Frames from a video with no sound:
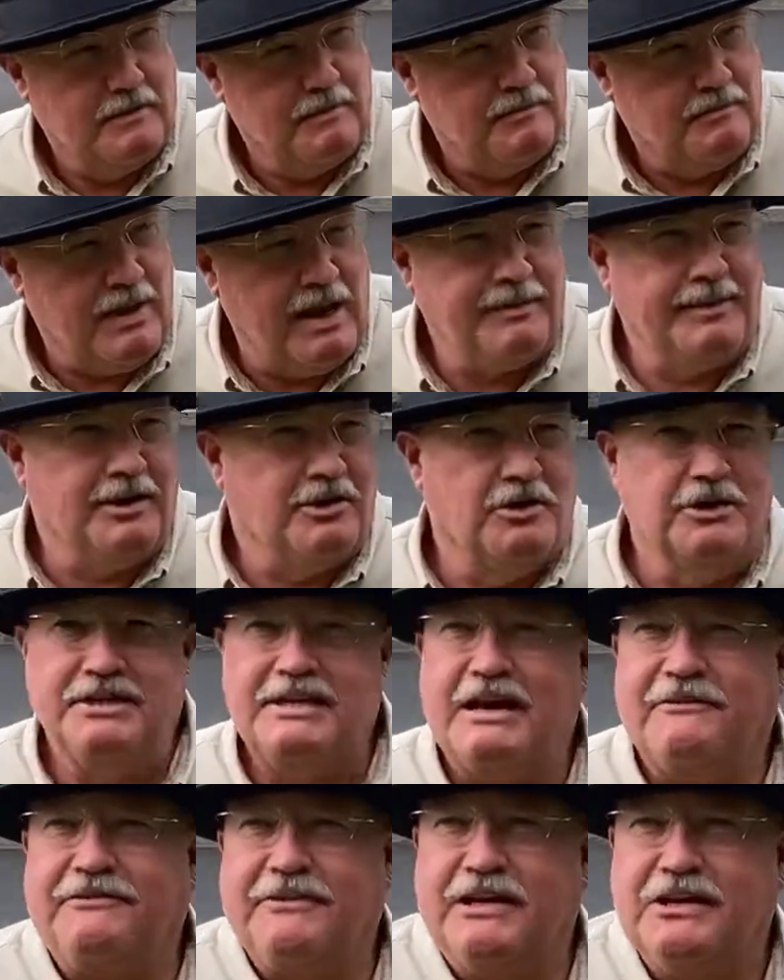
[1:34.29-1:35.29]
Maybe a good
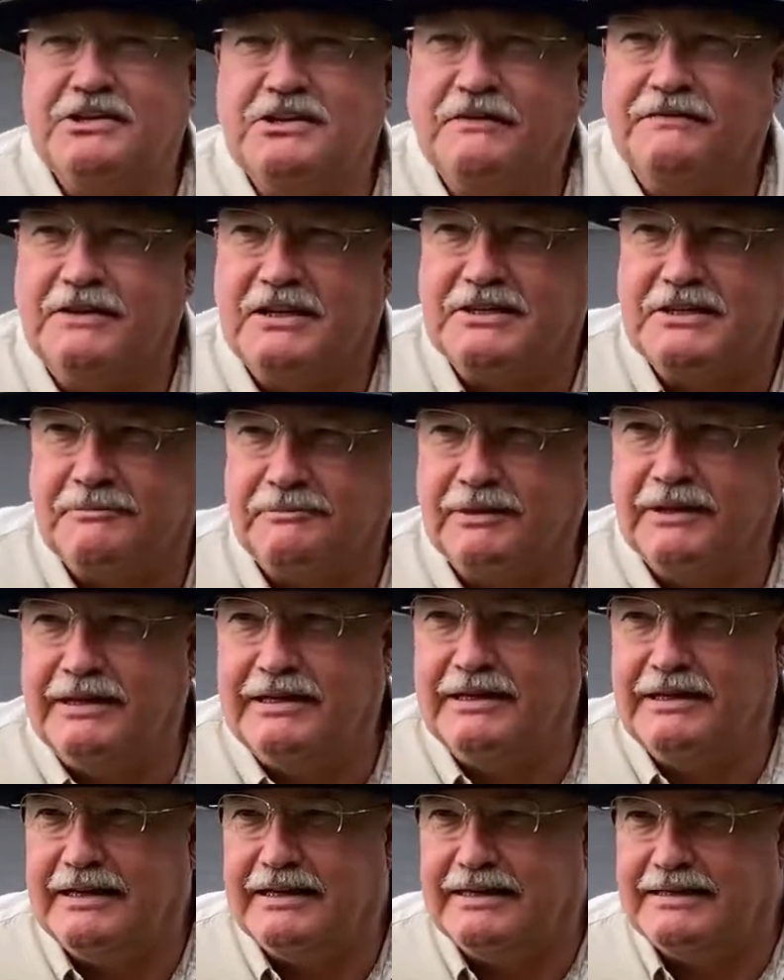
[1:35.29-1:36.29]
definition of
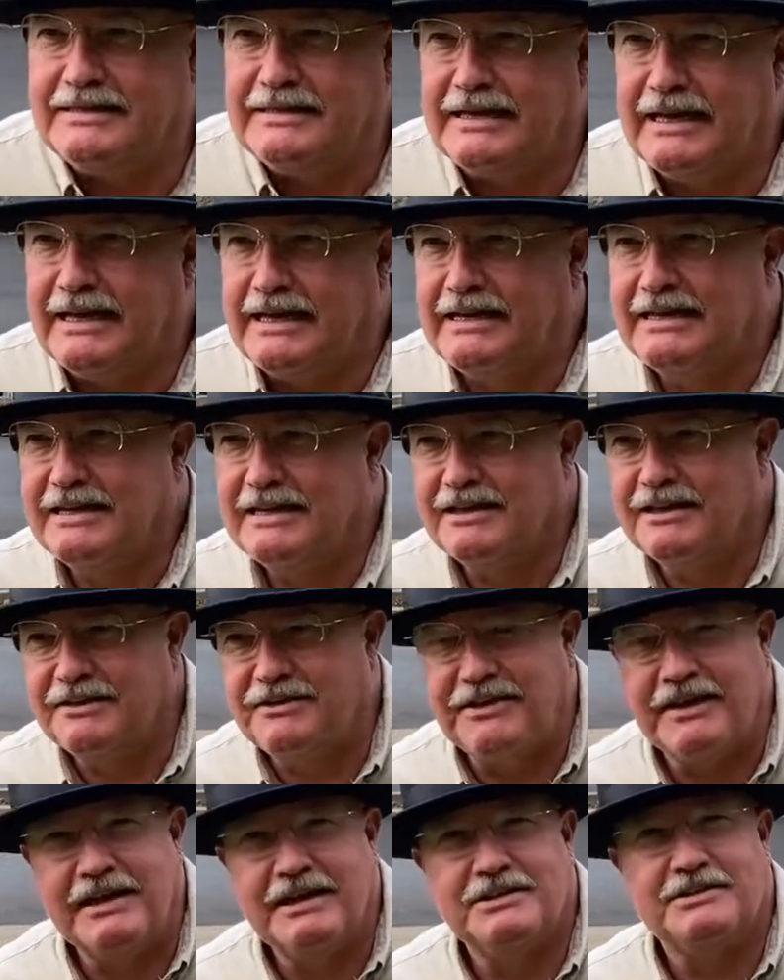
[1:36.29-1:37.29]
discipline is uh,
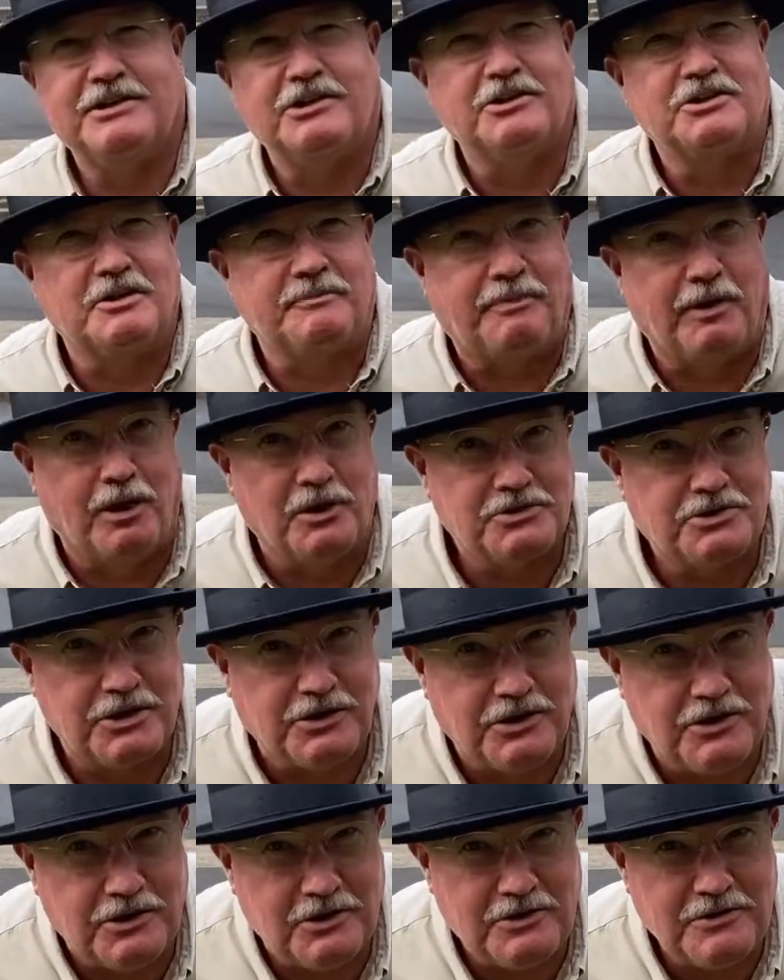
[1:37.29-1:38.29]
things you're supposed to
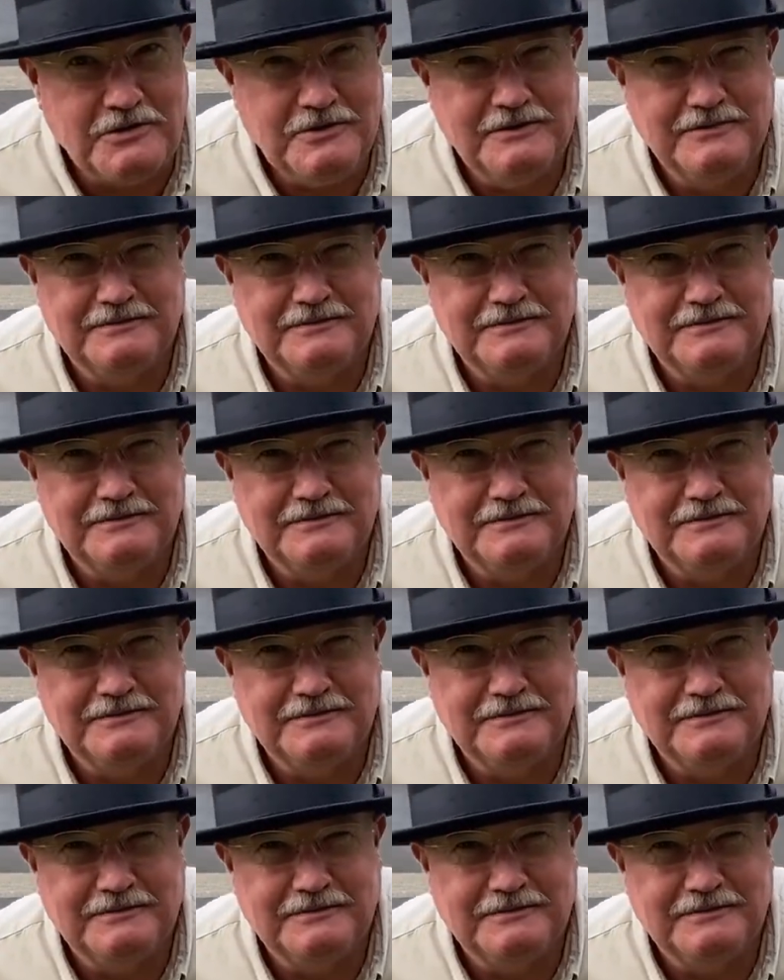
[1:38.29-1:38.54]
do,